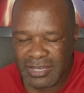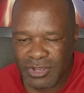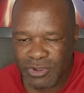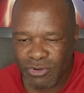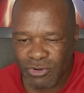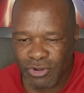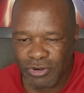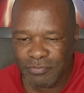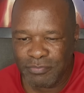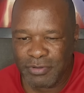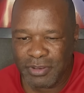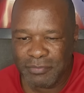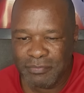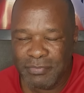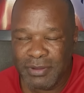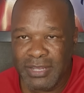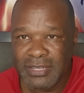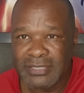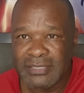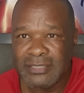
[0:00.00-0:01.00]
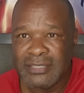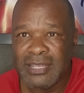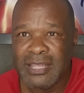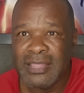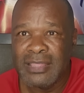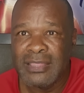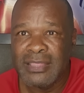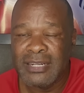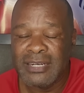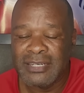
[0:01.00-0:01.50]
court papers.
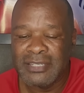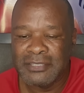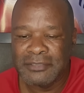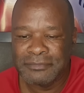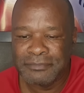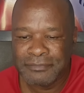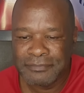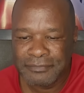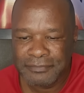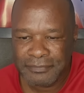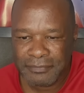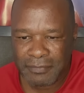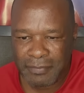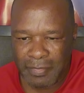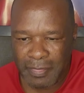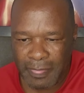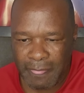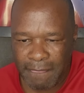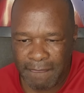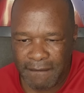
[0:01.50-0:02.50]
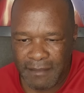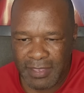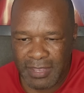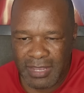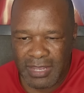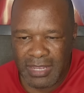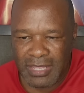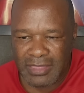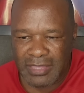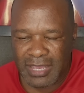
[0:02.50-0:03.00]
3.
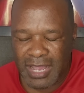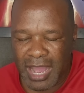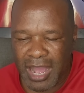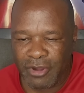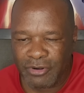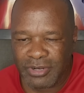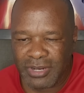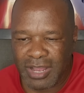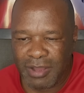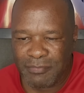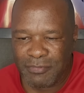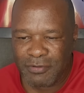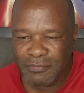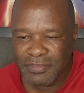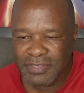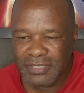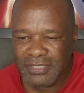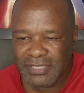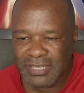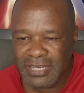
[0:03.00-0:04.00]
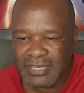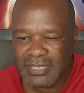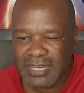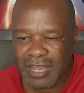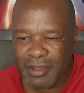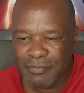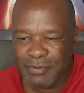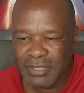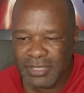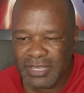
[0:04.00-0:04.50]
The outcome of the said
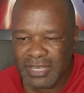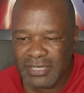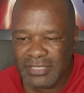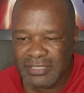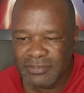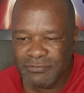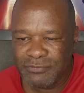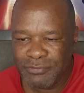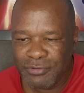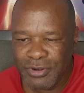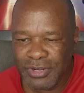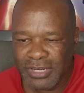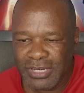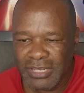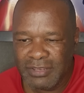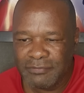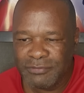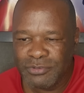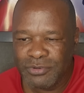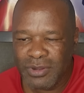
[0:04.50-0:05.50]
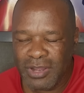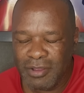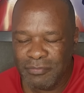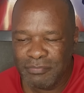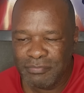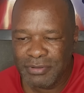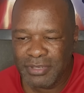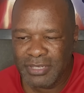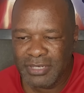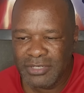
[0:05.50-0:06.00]
application for leave to
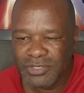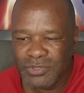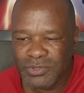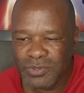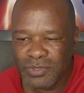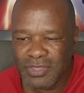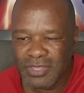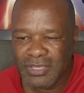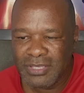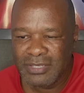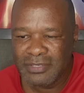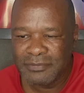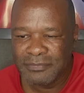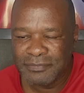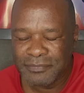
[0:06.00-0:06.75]
appeal to the